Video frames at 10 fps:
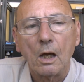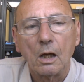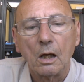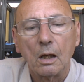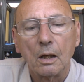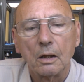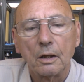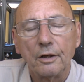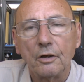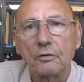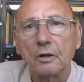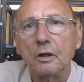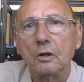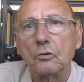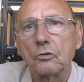uh, an earth
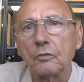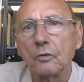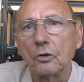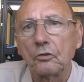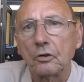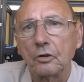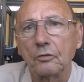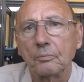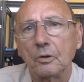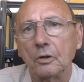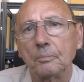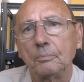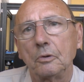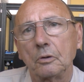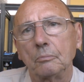leakage device, an earth uh,
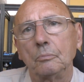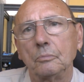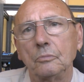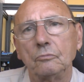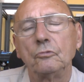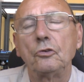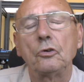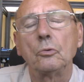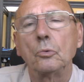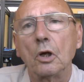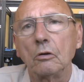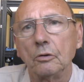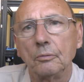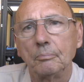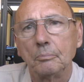residual
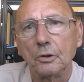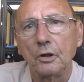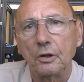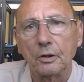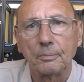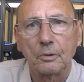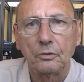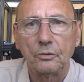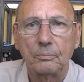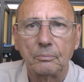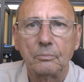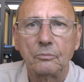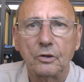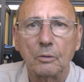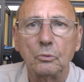current breaker, a
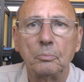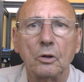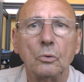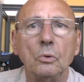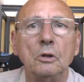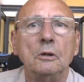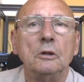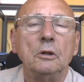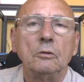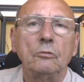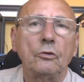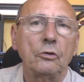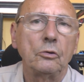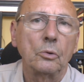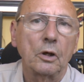double pole
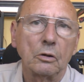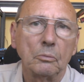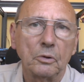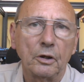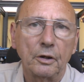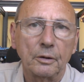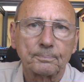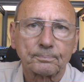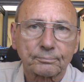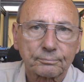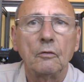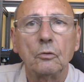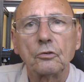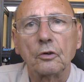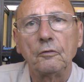residual current breaker. I've
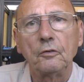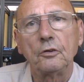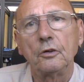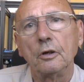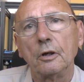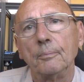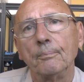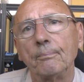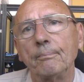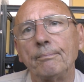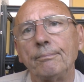also fitted um,